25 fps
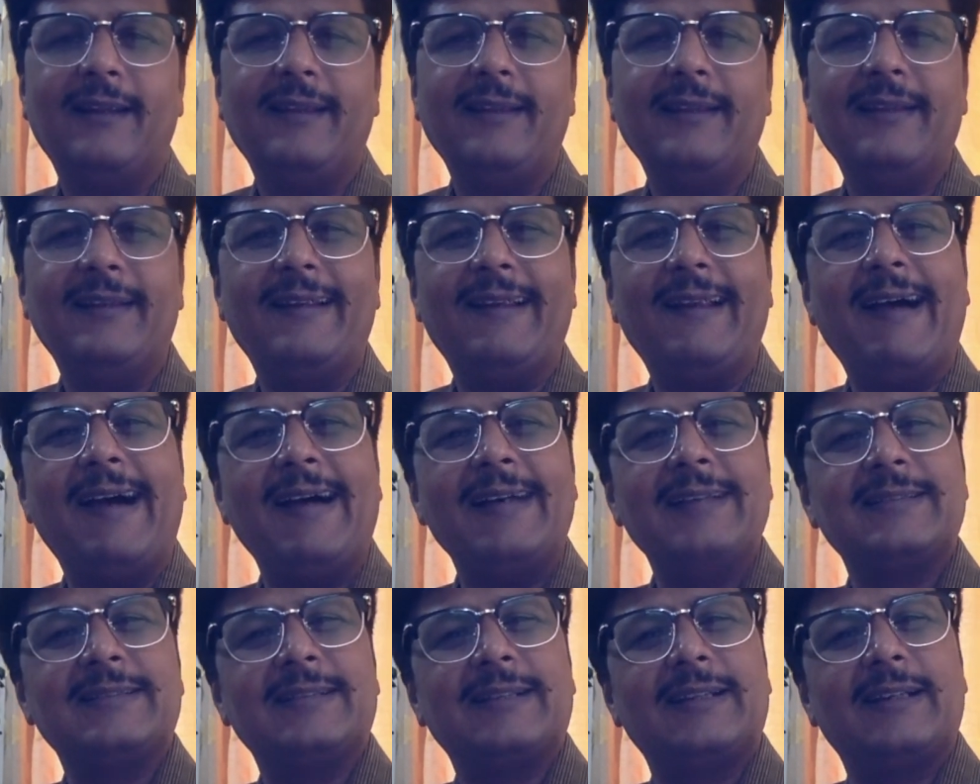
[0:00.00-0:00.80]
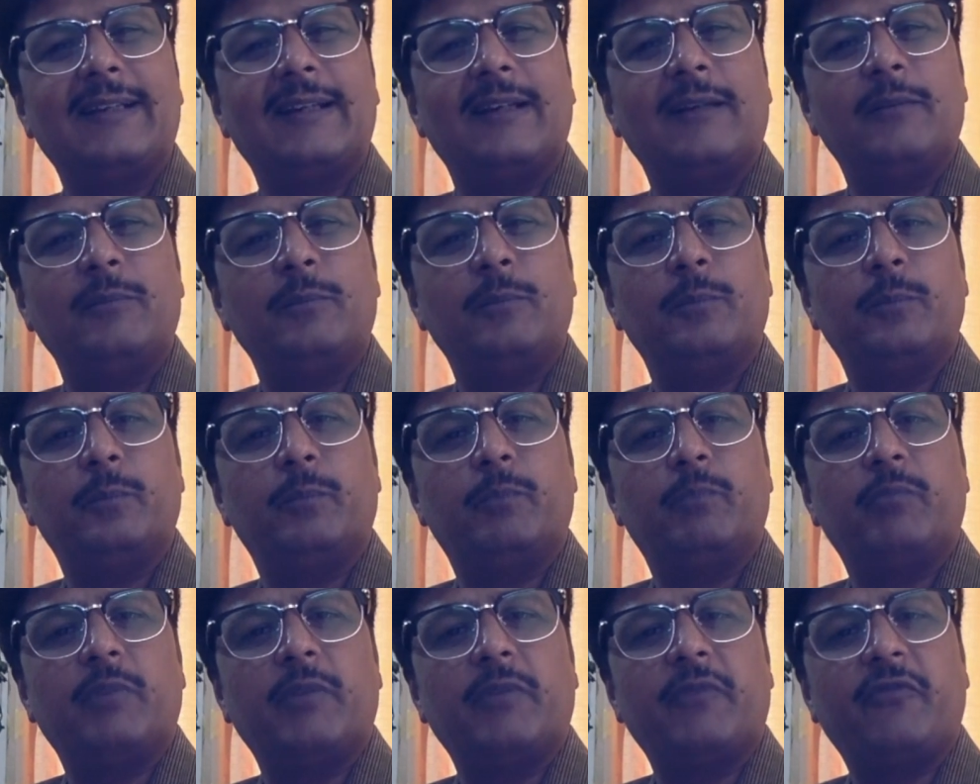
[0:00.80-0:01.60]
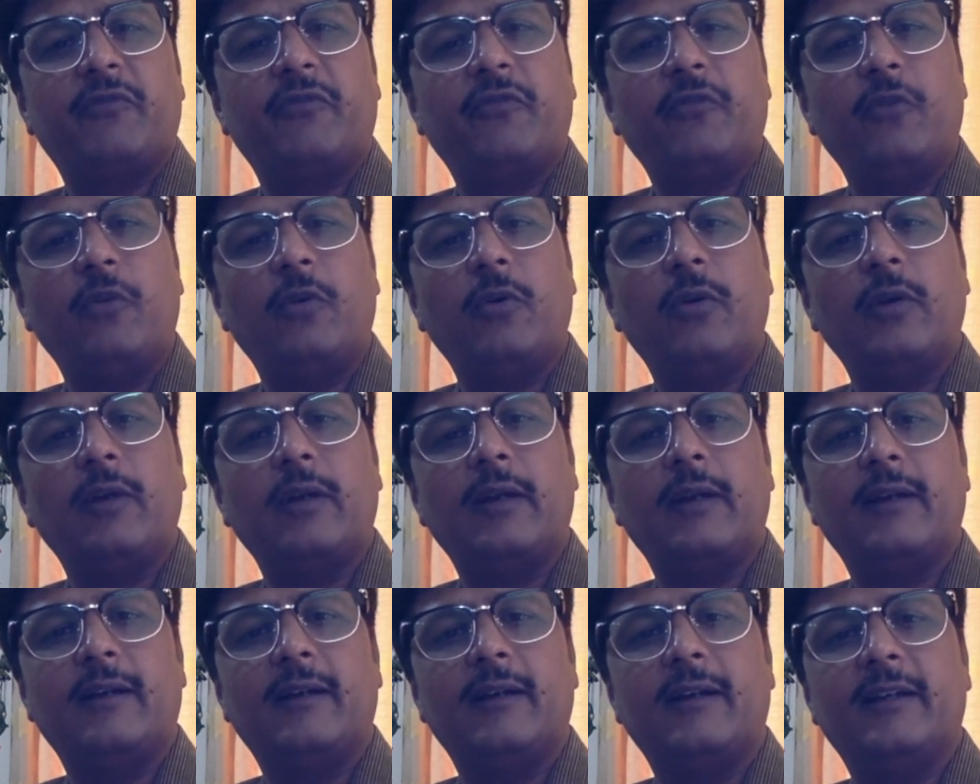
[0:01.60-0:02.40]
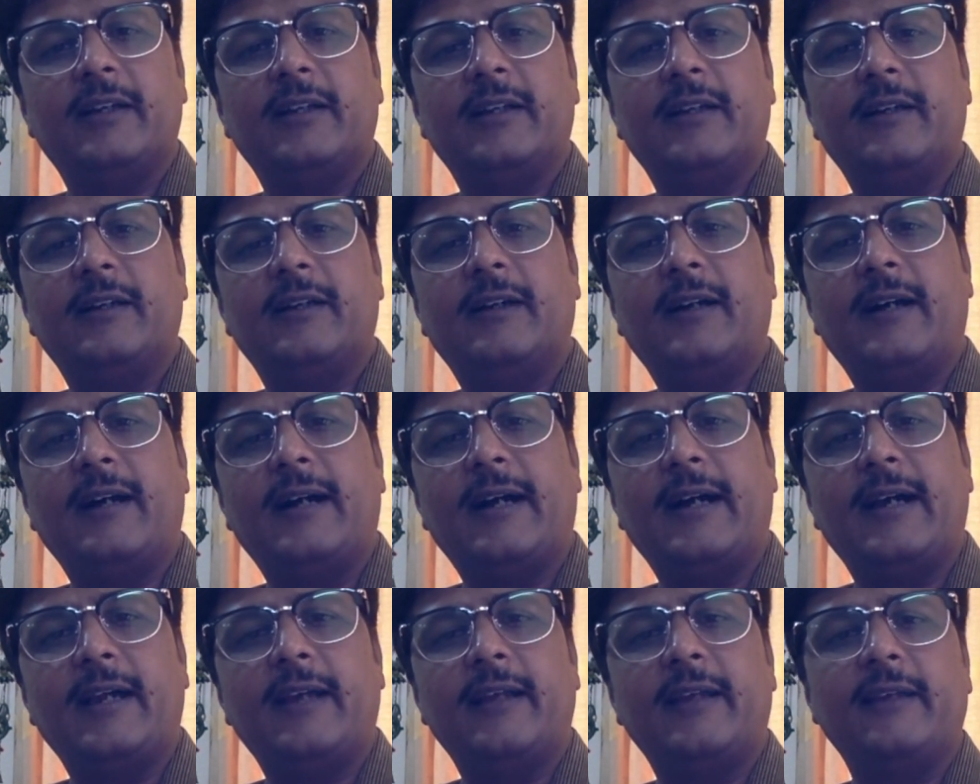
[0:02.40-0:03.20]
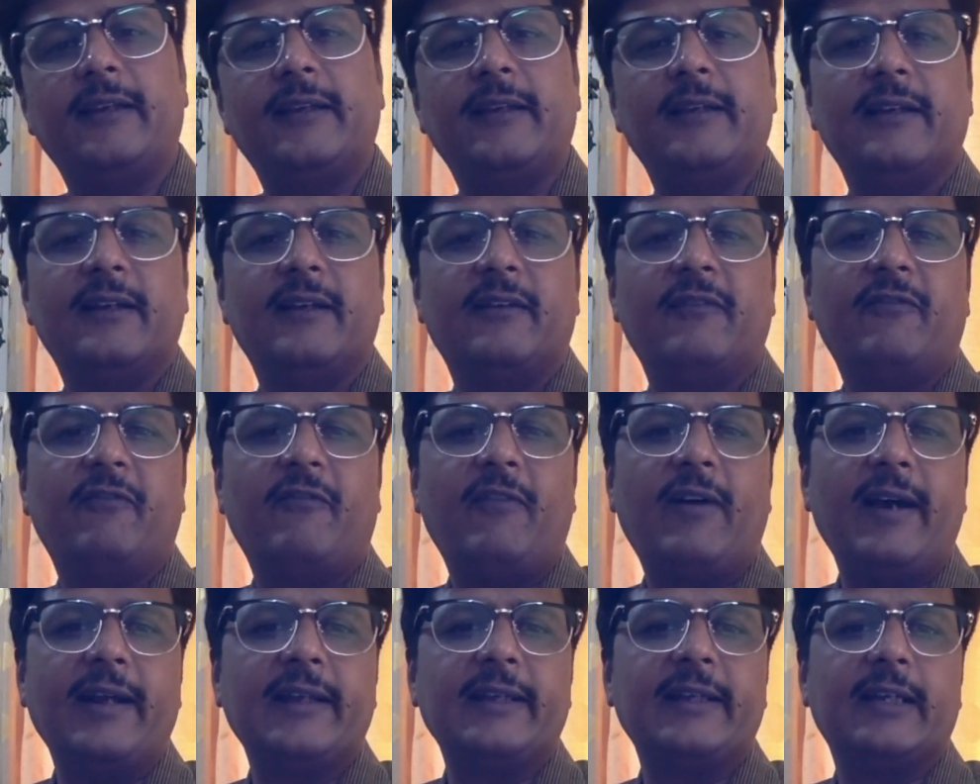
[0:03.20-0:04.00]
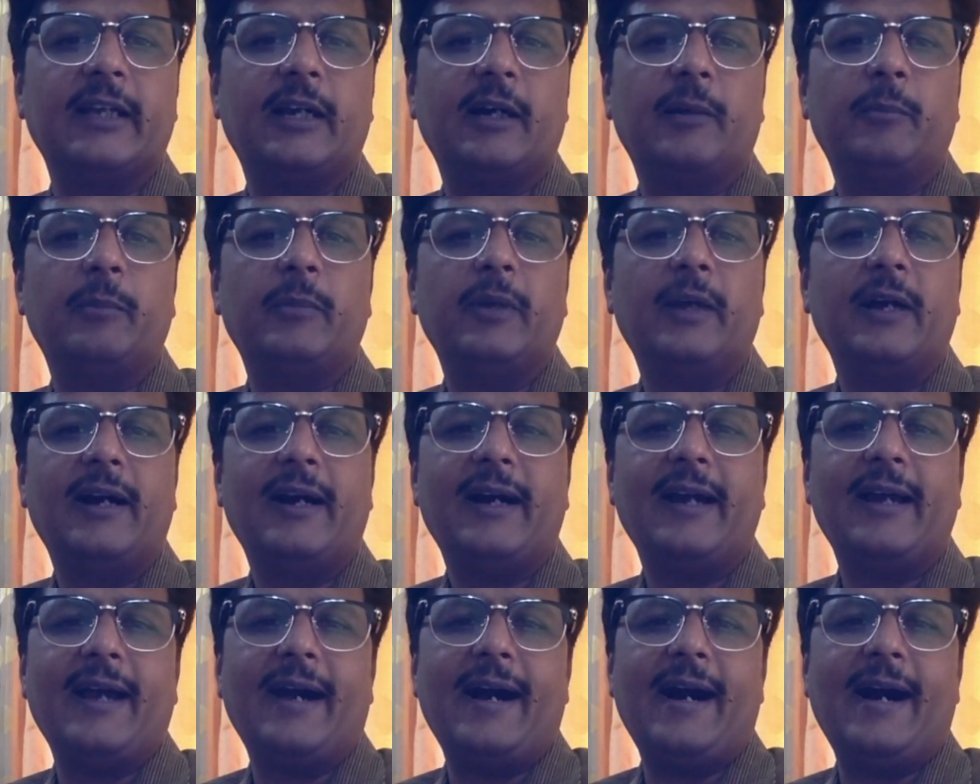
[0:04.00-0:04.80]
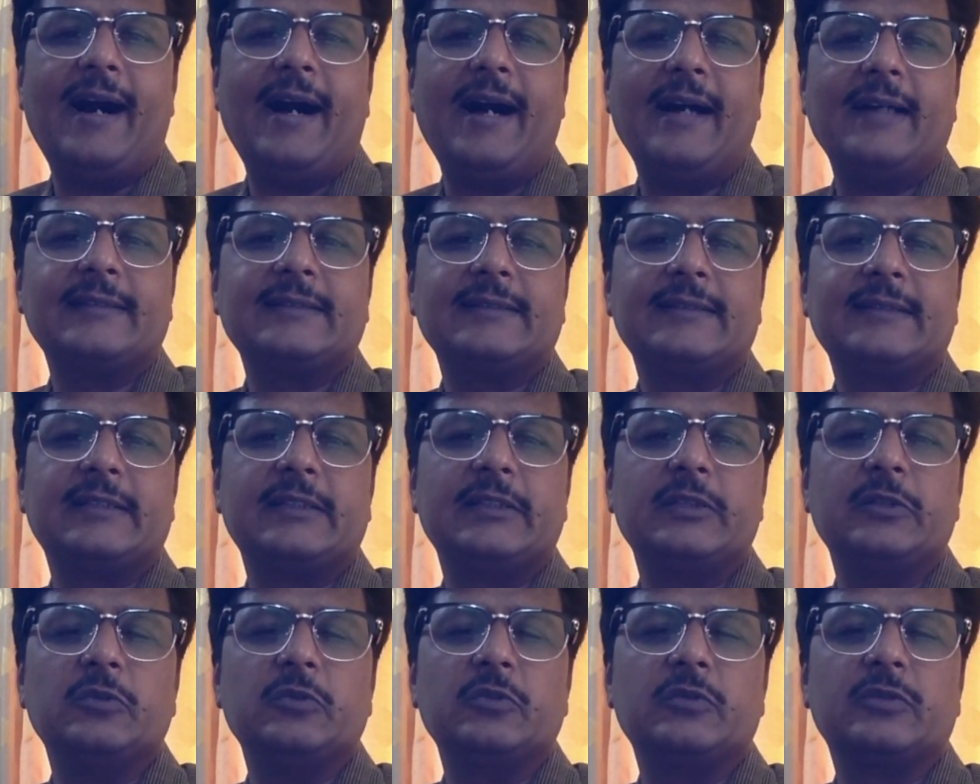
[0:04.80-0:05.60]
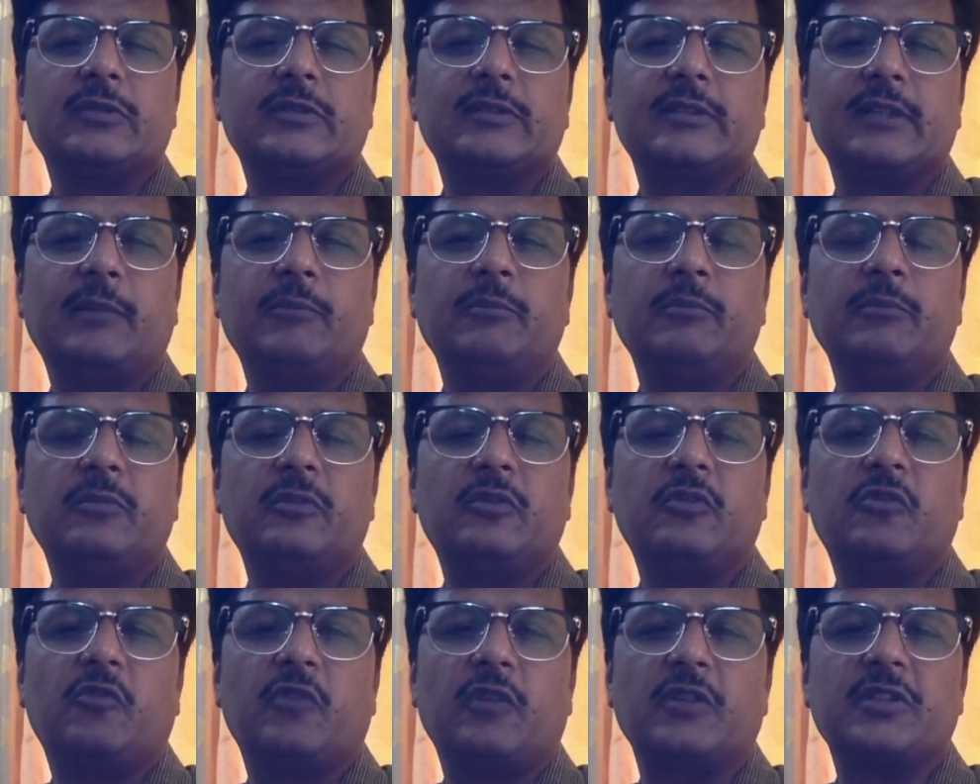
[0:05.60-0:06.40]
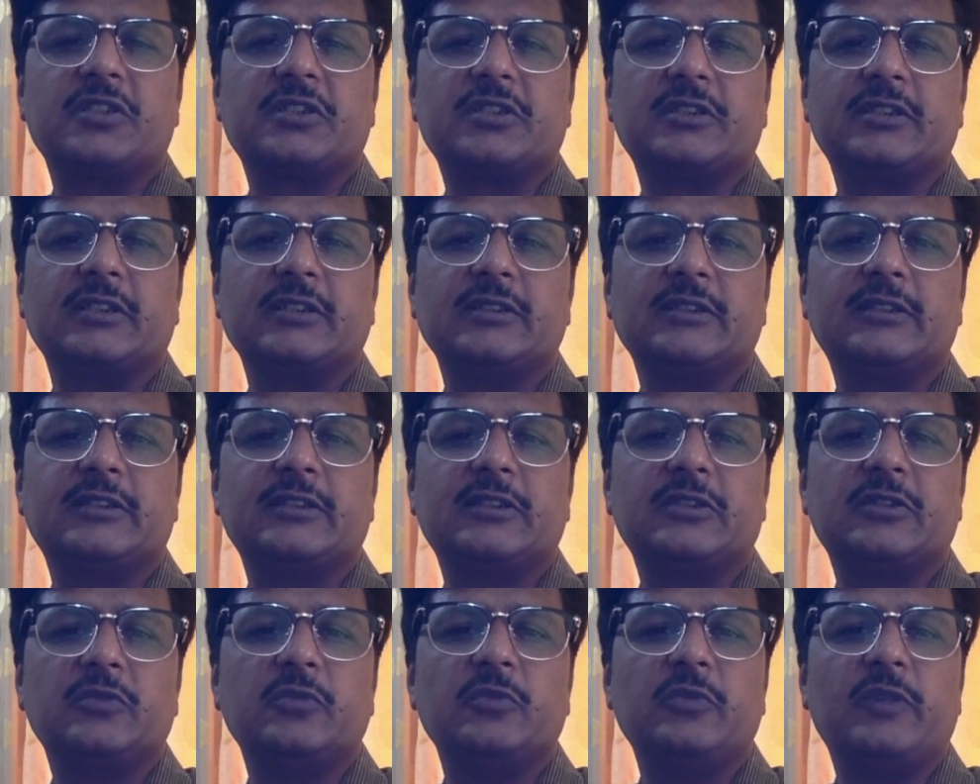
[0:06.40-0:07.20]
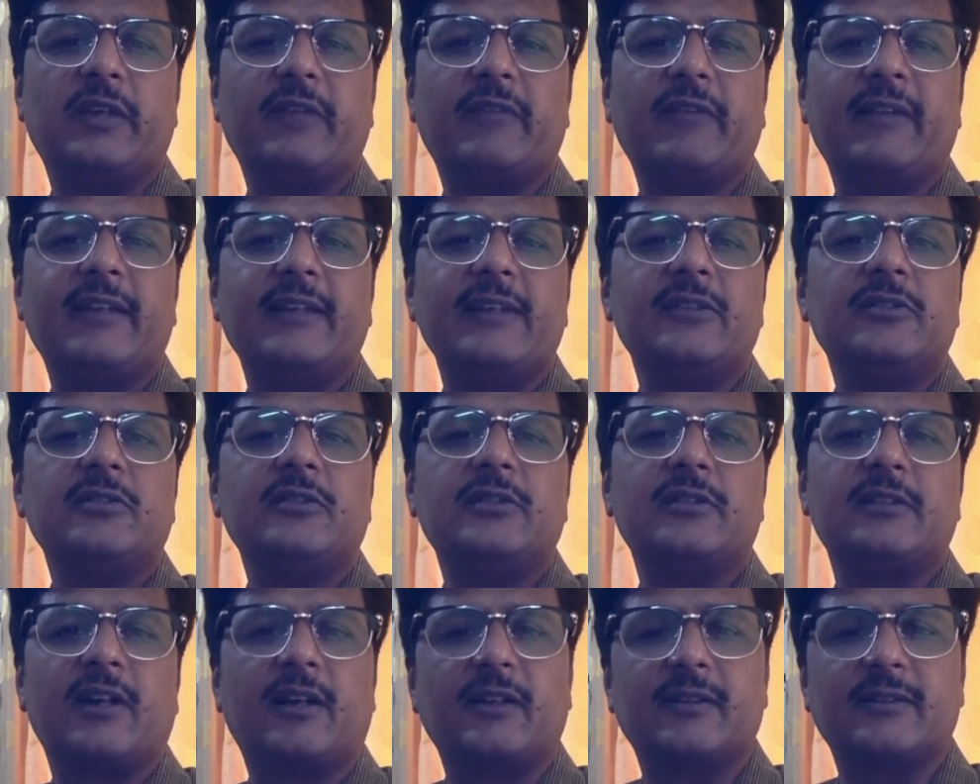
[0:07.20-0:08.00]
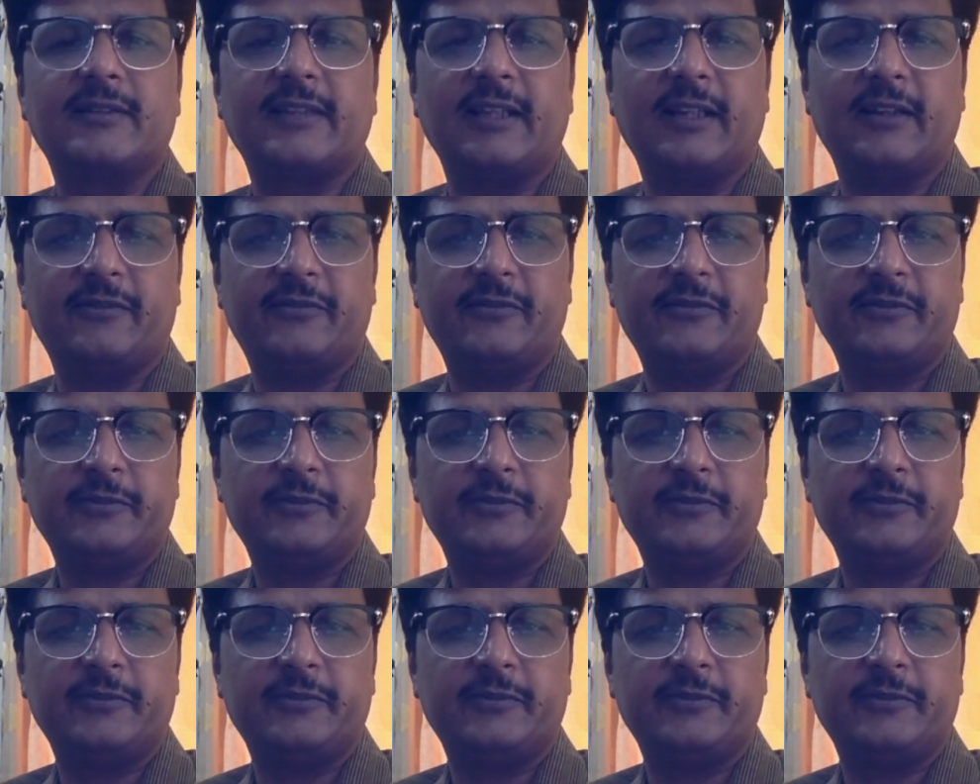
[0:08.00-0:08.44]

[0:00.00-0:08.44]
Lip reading: In last club, before I wind up, I asked you some questions to evaluate yourself.